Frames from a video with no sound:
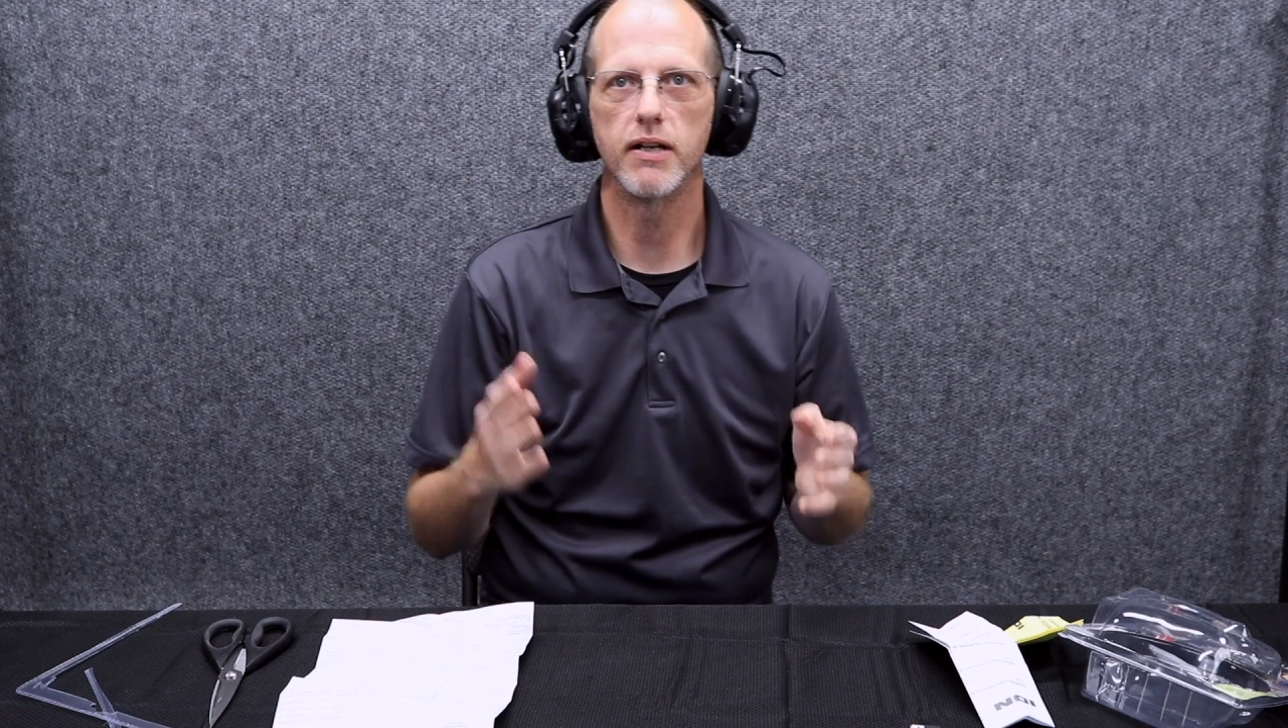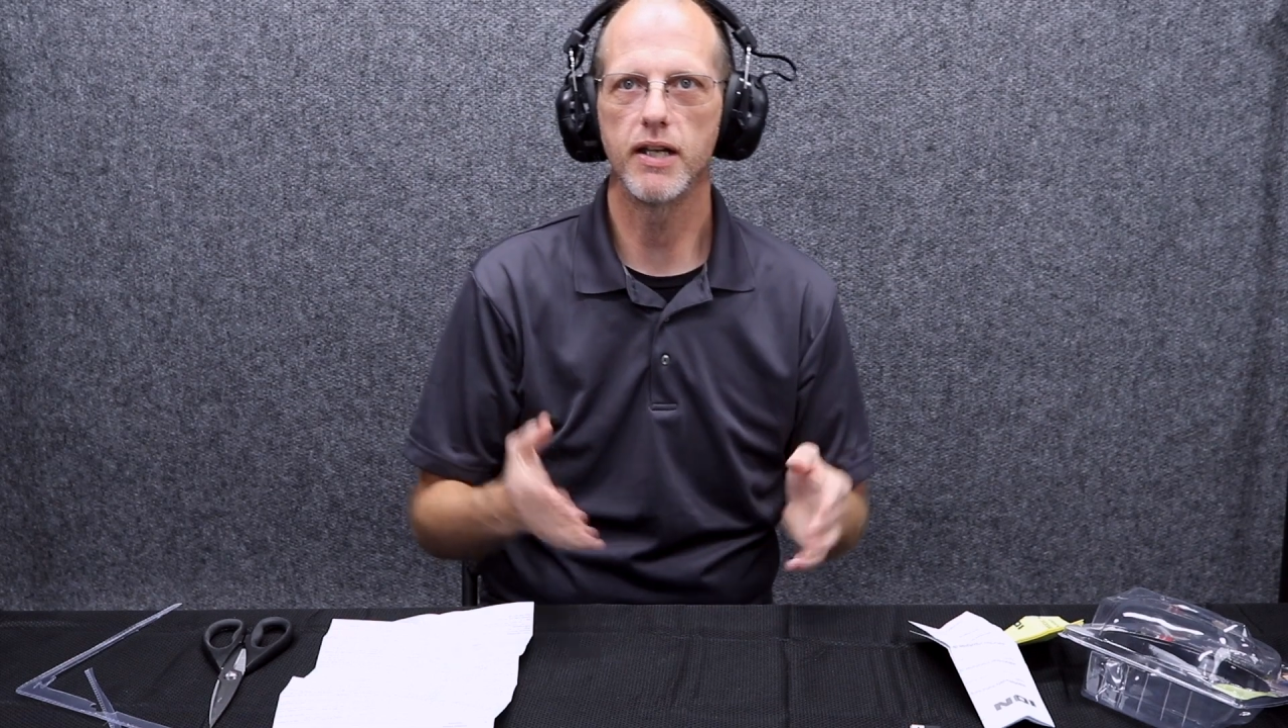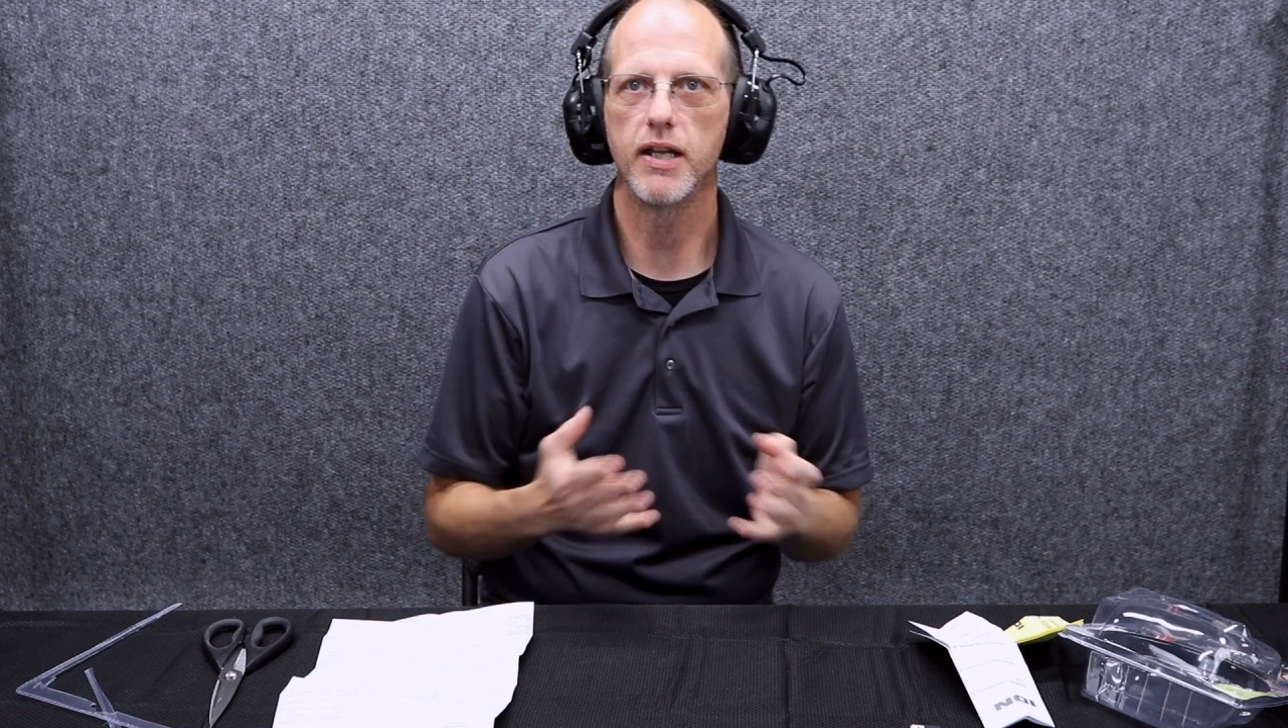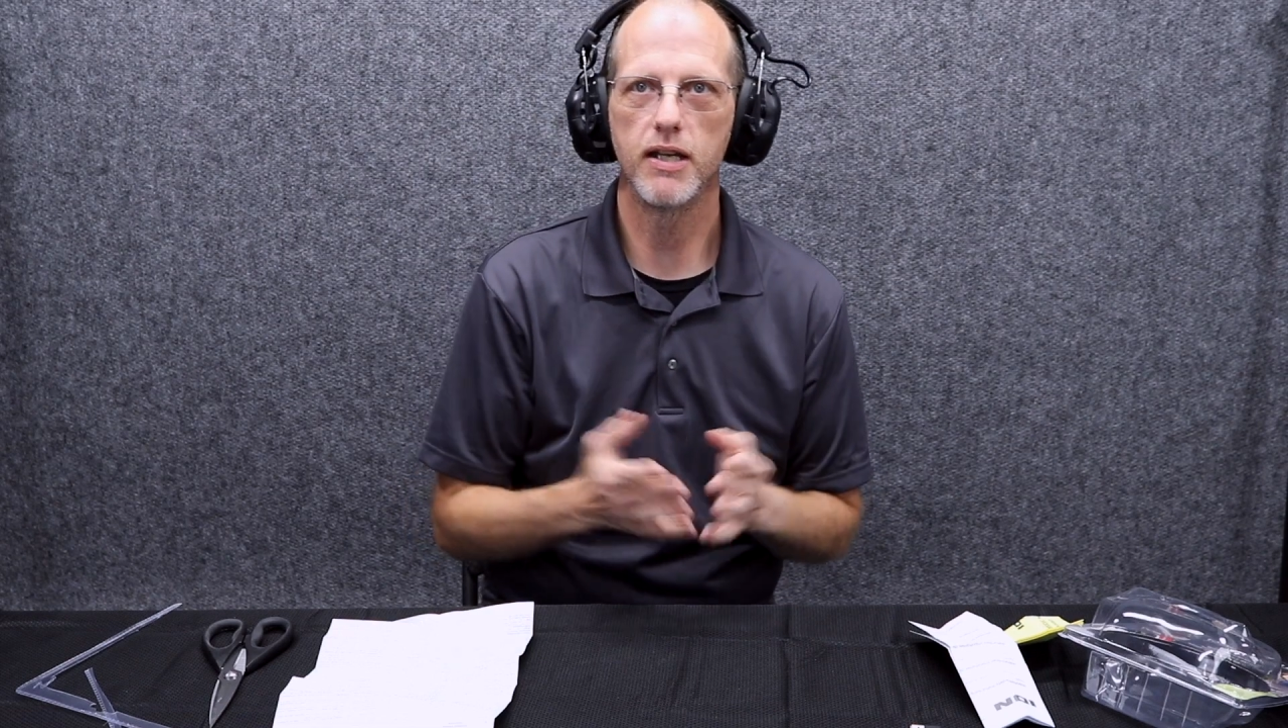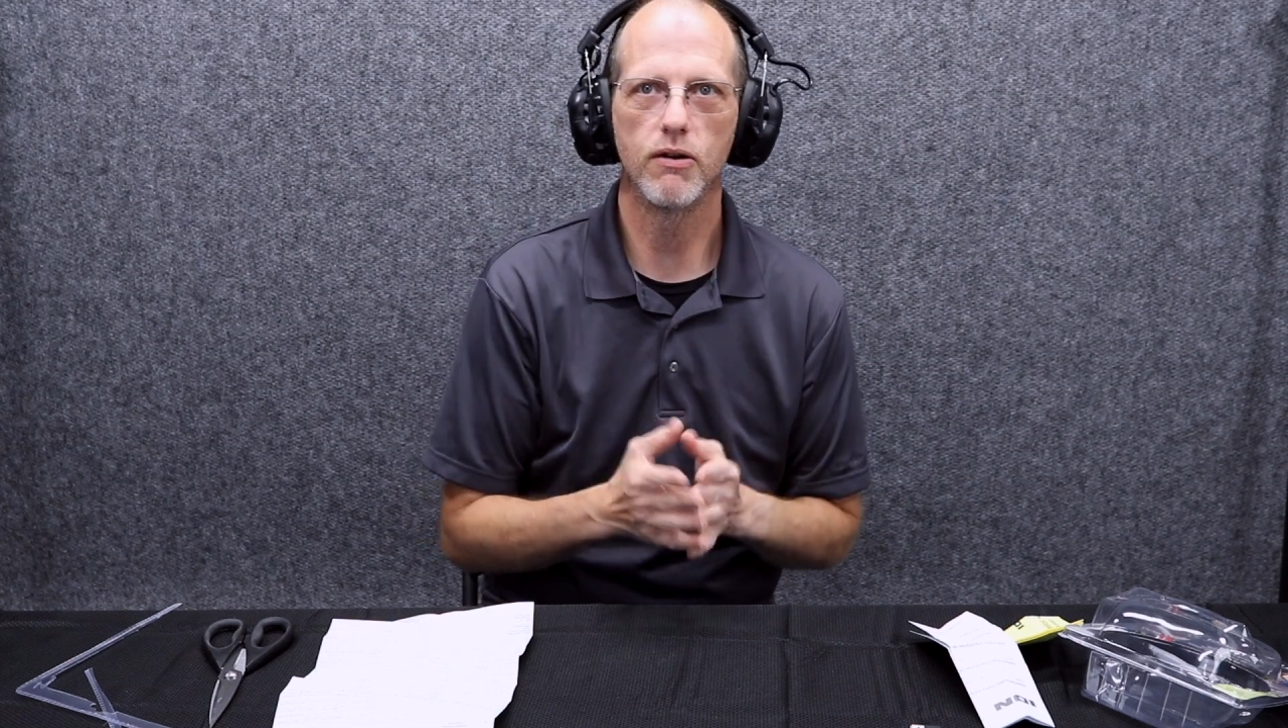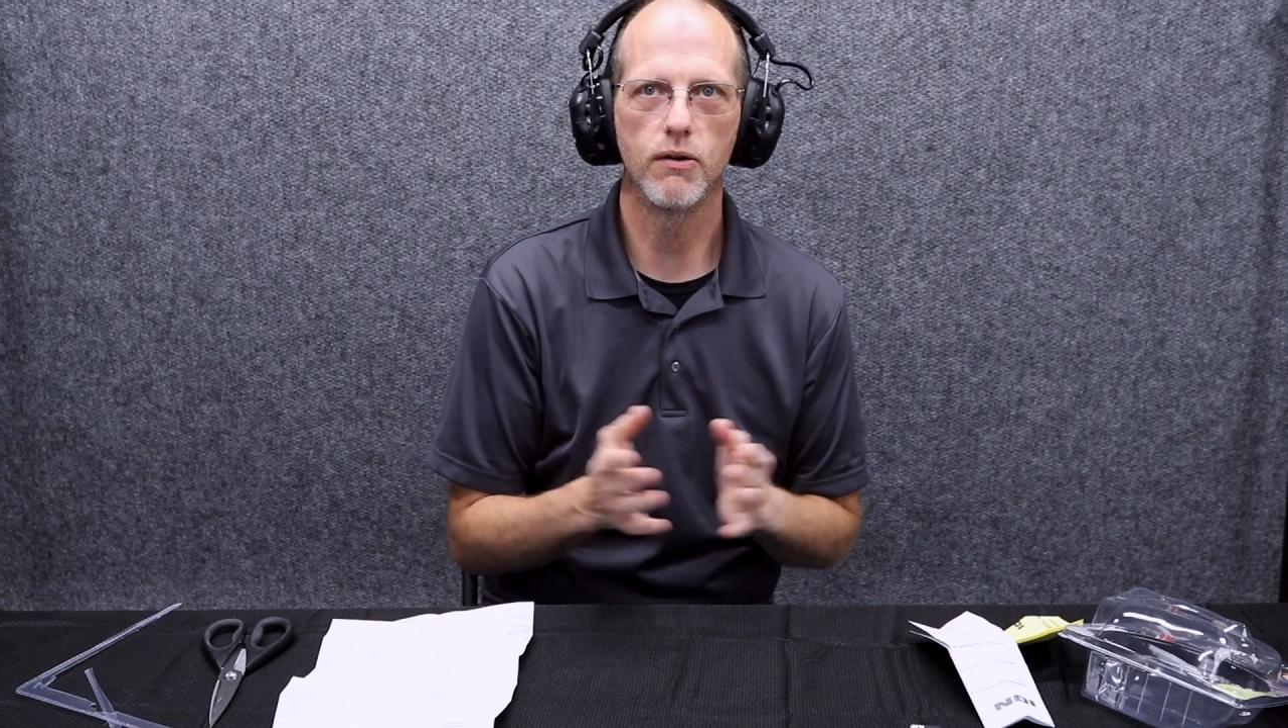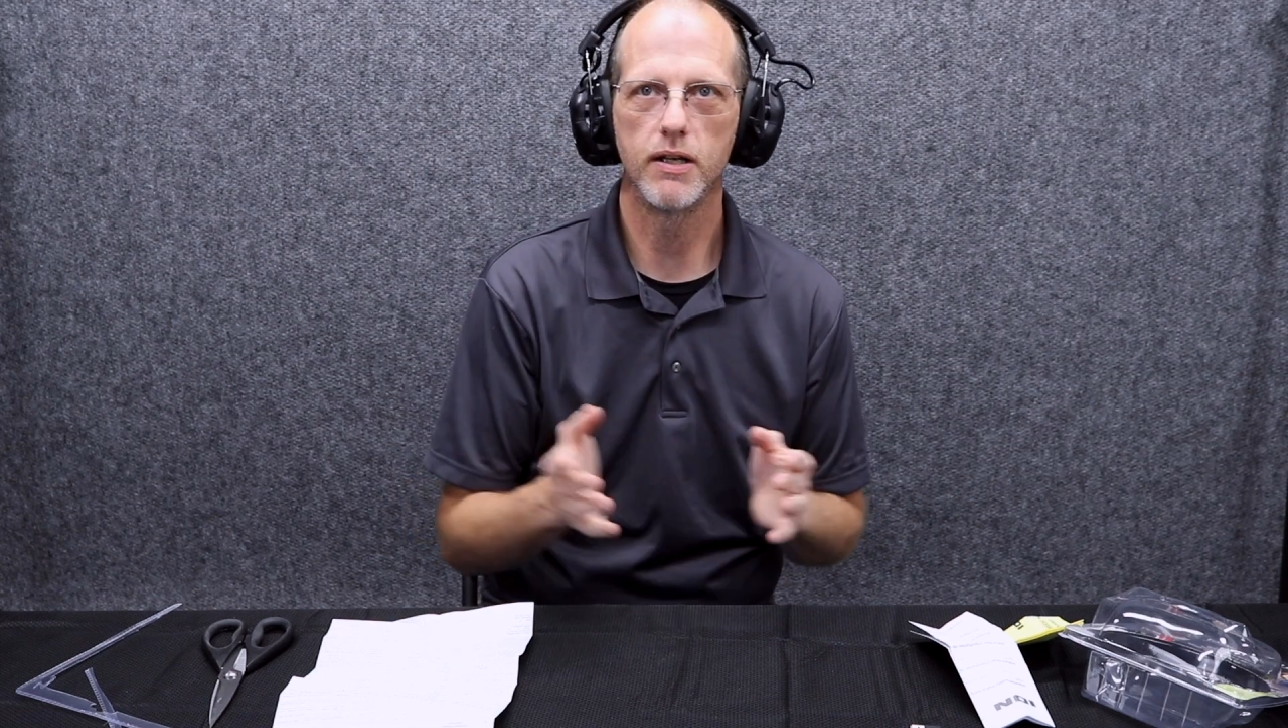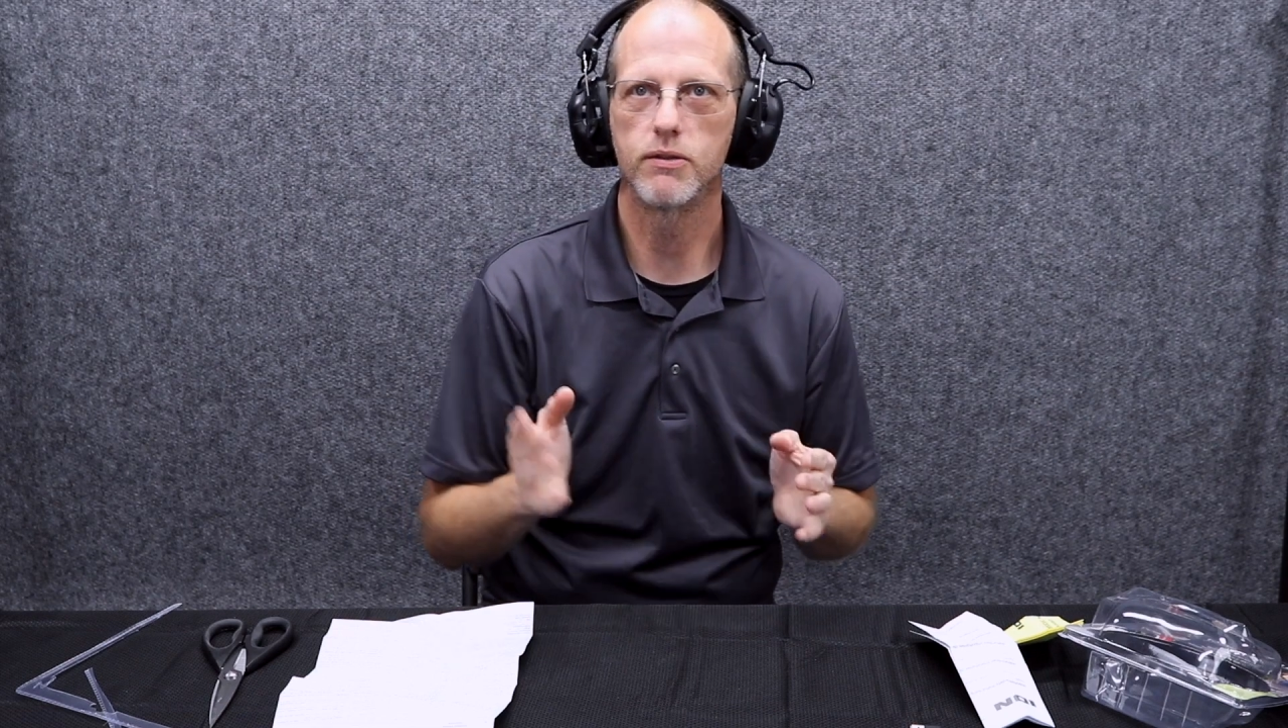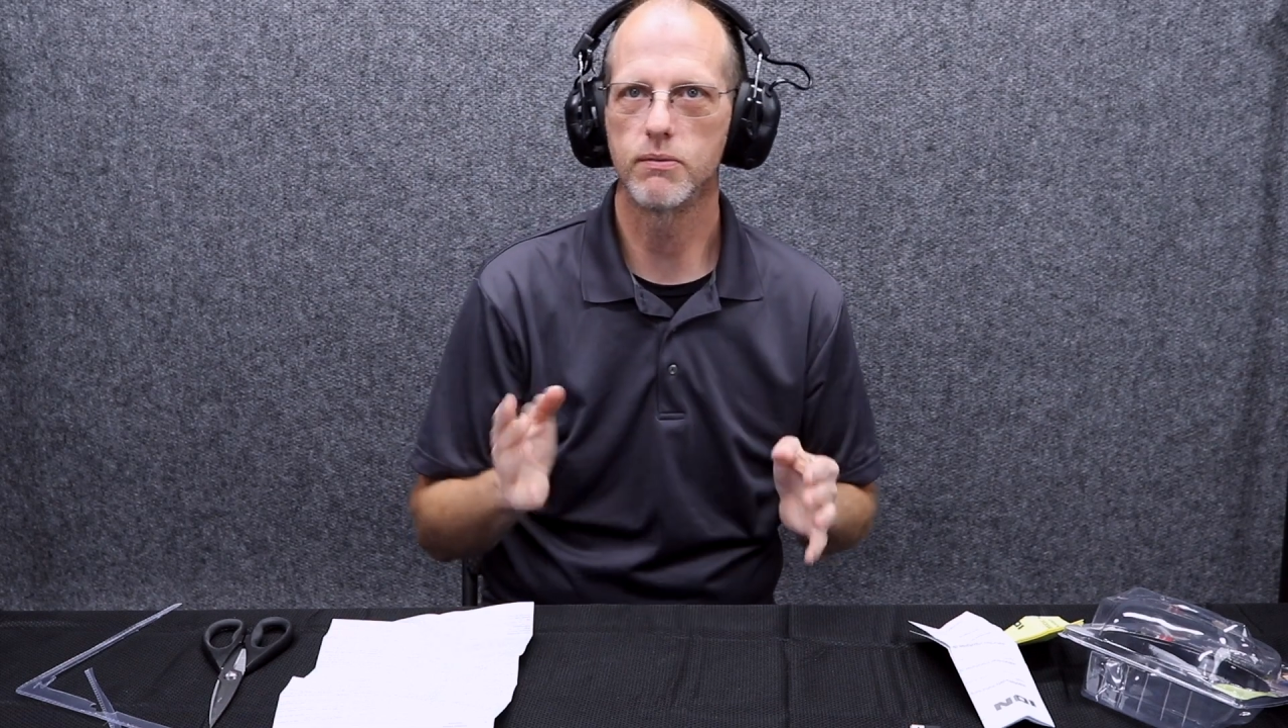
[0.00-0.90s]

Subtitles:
any noise